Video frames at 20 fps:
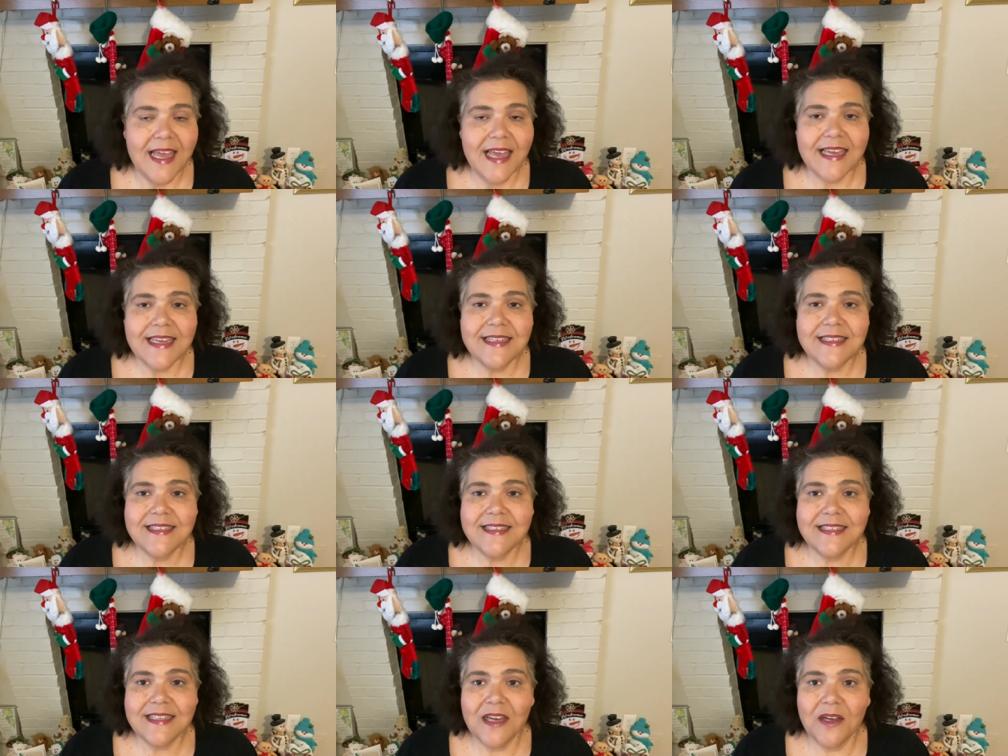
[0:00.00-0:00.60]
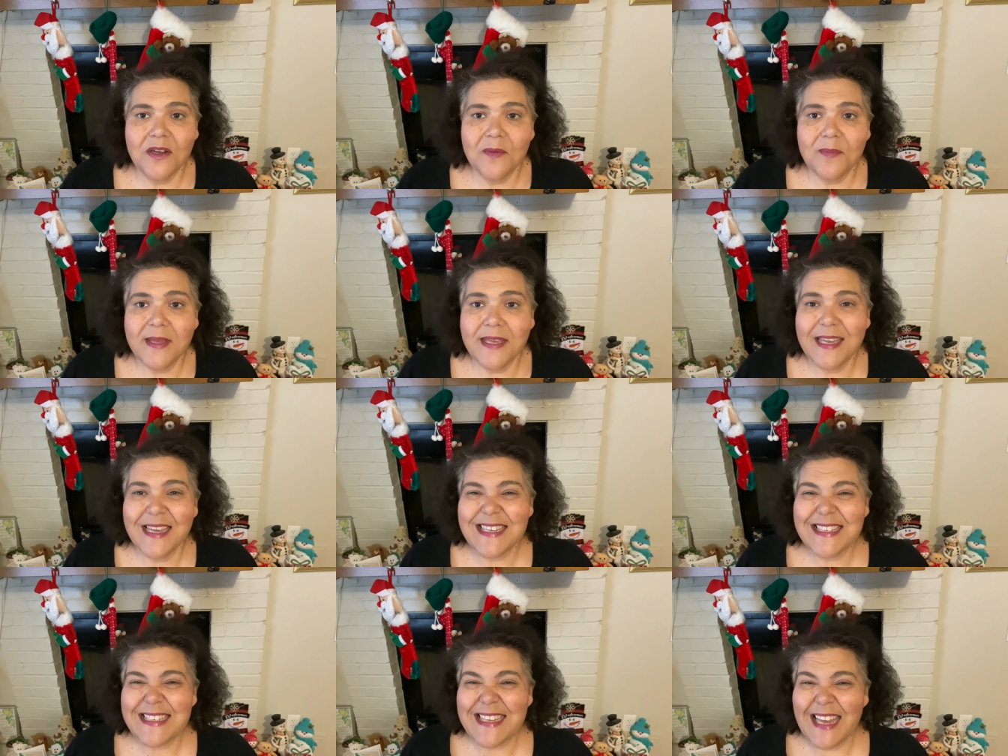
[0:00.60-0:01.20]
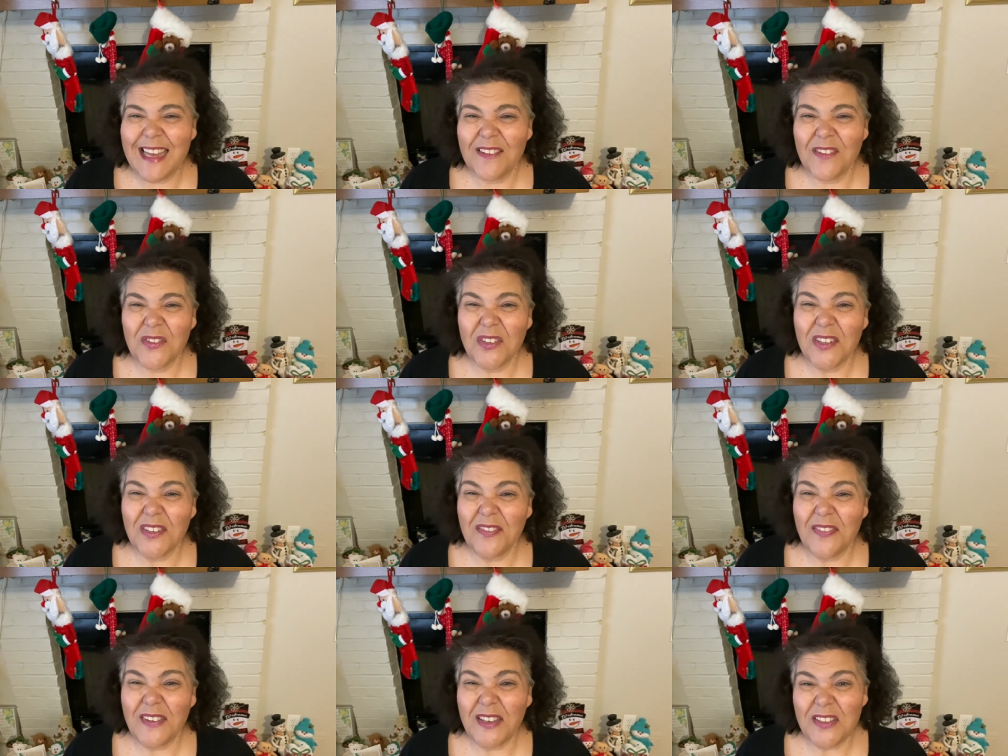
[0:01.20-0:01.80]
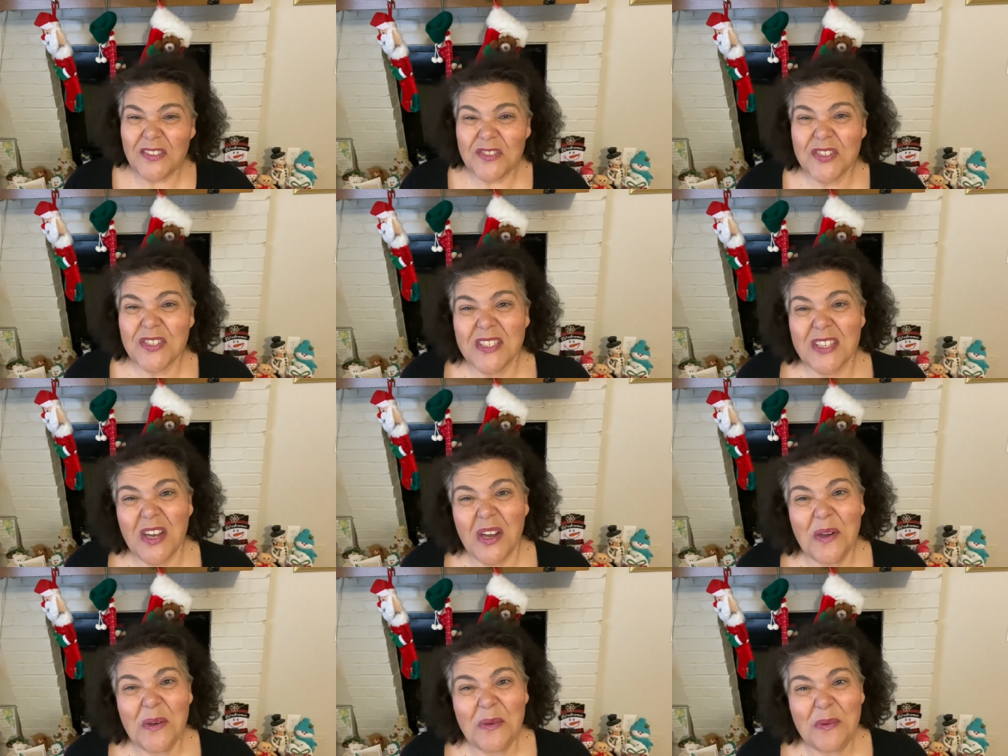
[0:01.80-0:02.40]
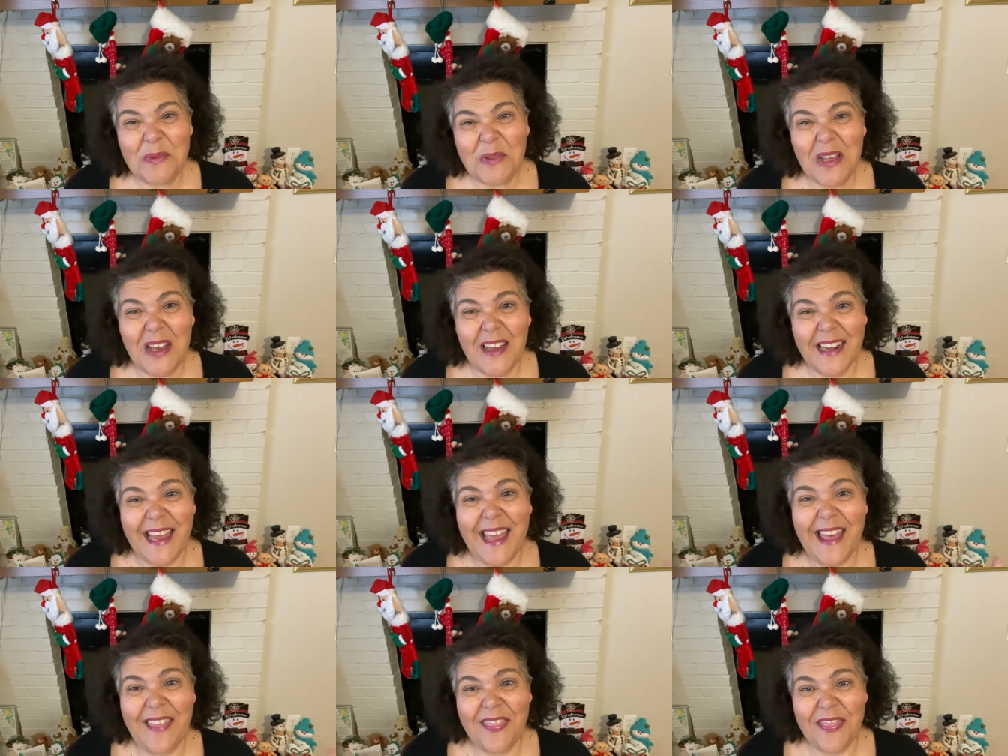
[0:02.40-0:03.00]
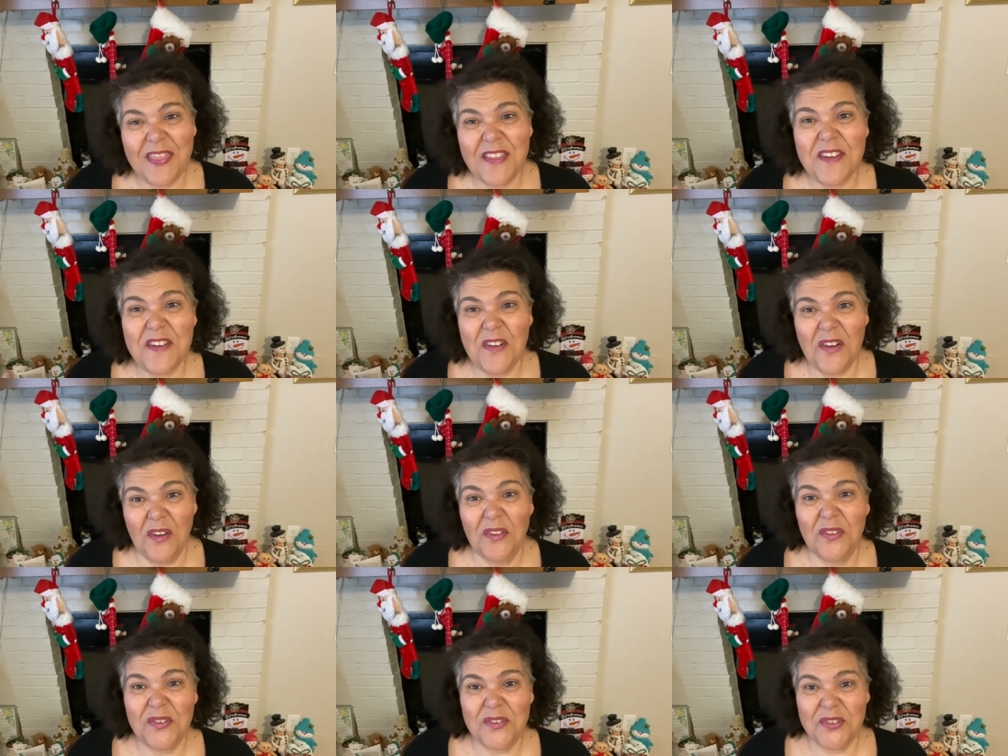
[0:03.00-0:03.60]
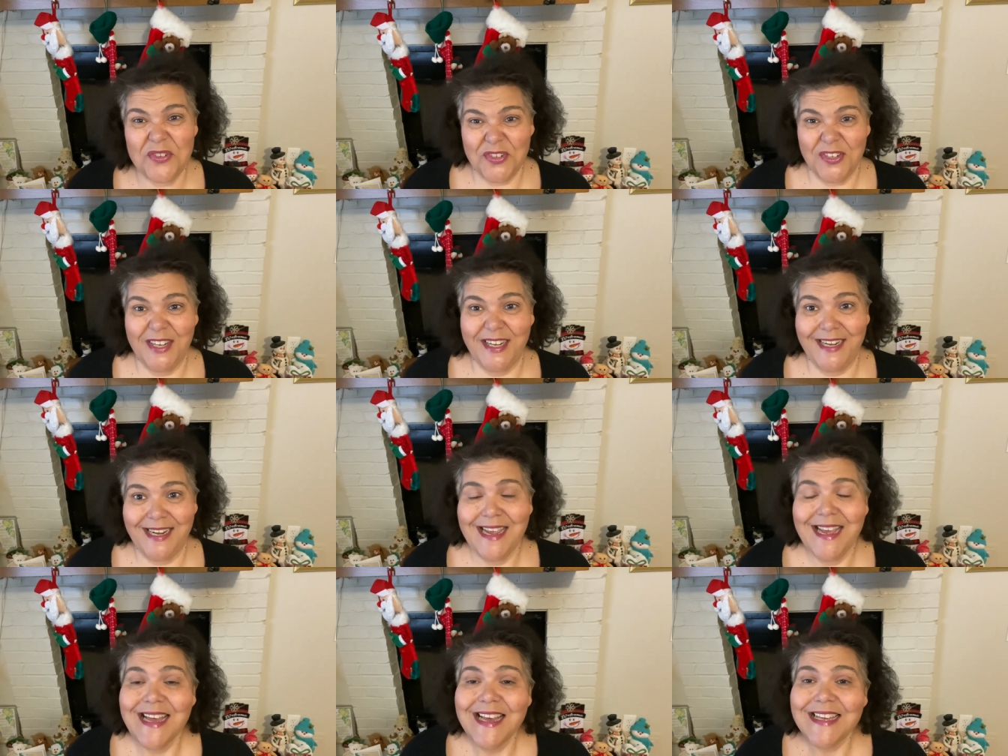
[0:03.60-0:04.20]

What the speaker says: And so because I haven't really found just a whole lot at the Dollar Tree.